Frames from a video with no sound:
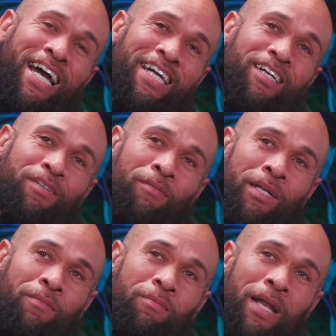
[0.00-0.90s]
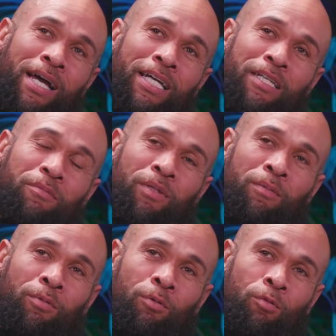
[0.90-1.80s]
Like when like
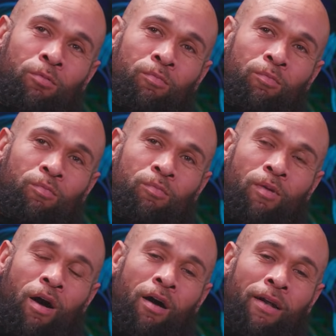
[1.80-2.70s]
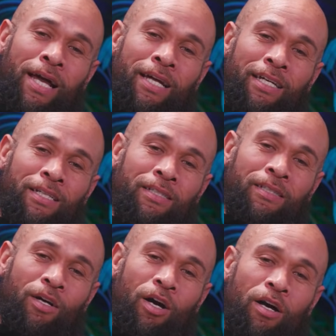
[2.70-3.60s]
people are like
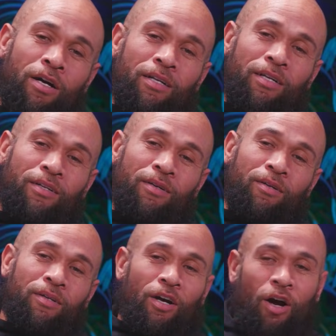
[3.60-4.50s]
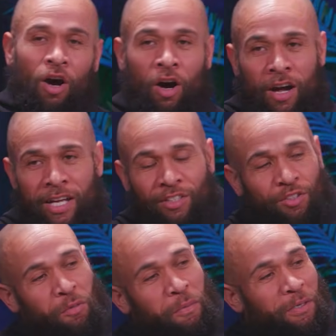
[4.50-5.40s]
hurt in
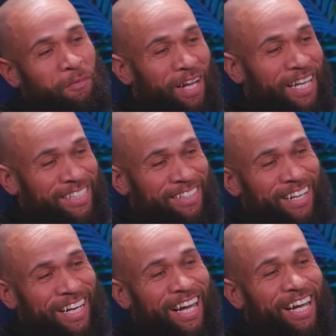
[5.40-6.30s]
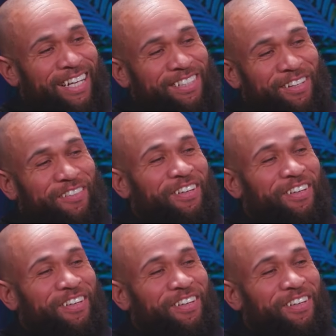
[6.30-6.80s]
stupid ways, you know, like that kind of